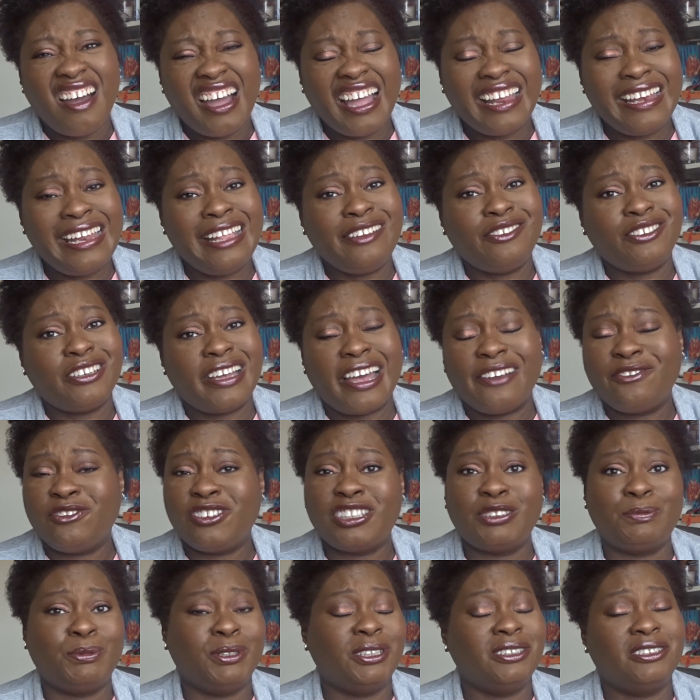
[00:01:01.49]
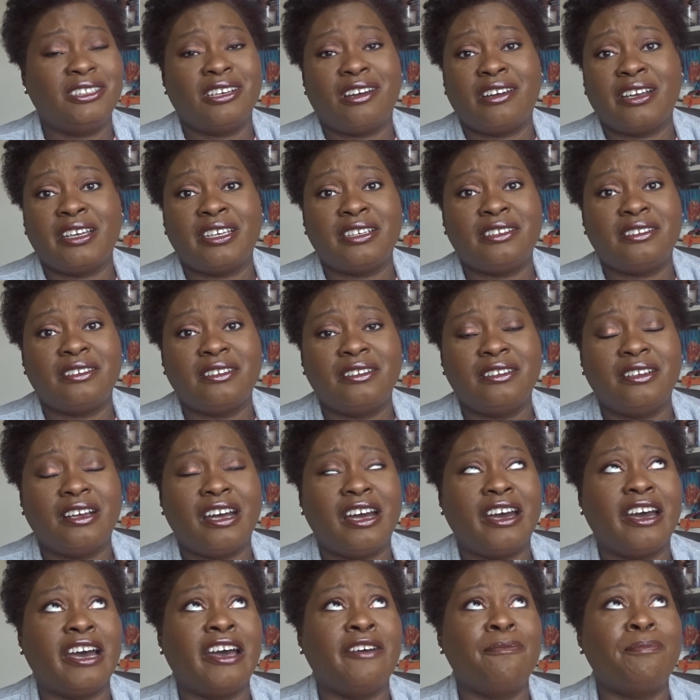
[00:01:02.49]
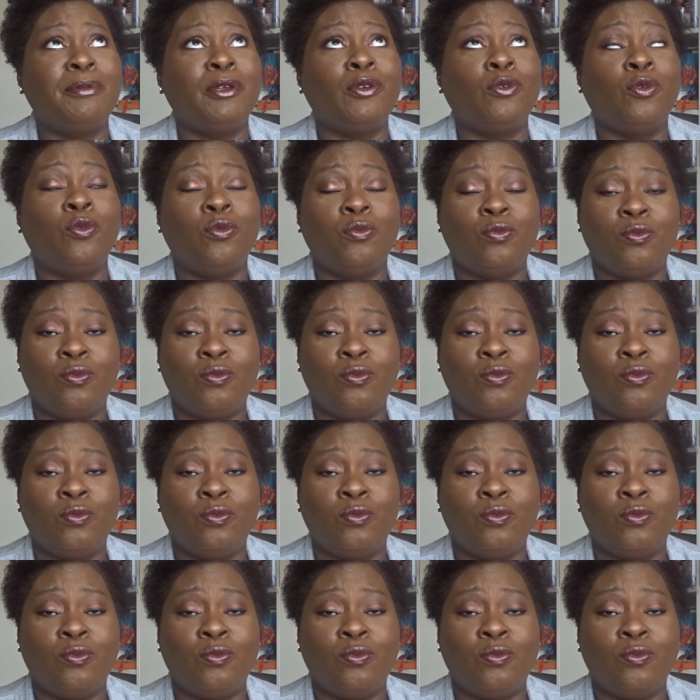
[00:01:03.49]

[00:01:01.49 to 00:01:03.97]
I've just been tired. I've been